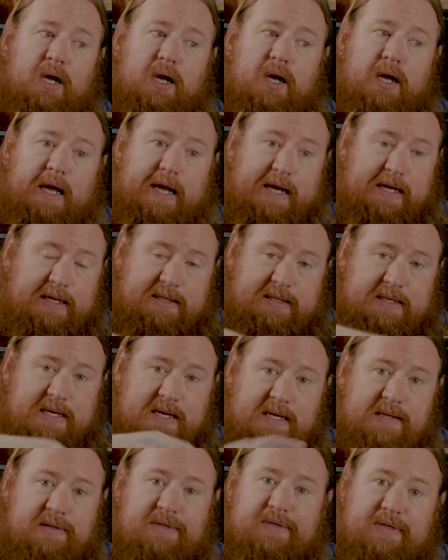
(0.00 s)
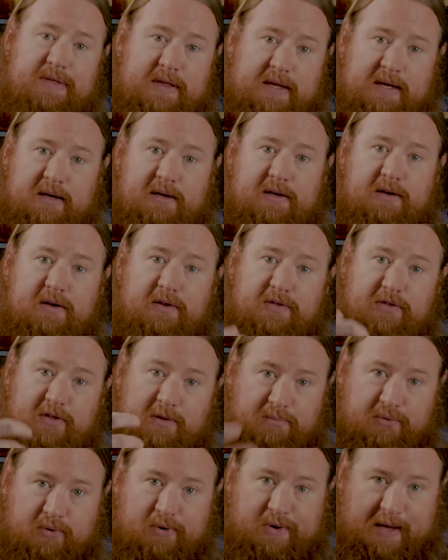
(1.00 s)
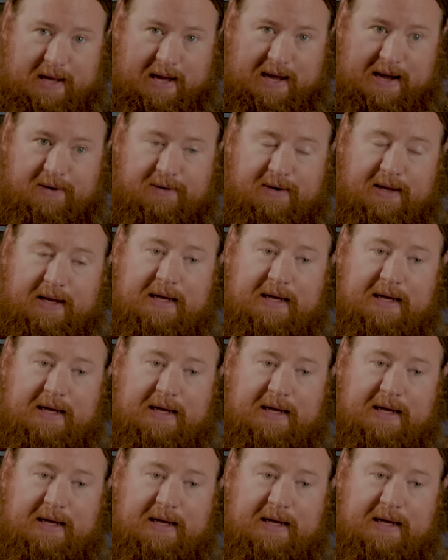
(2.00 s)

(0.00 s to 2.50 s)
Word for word: he did think the book out,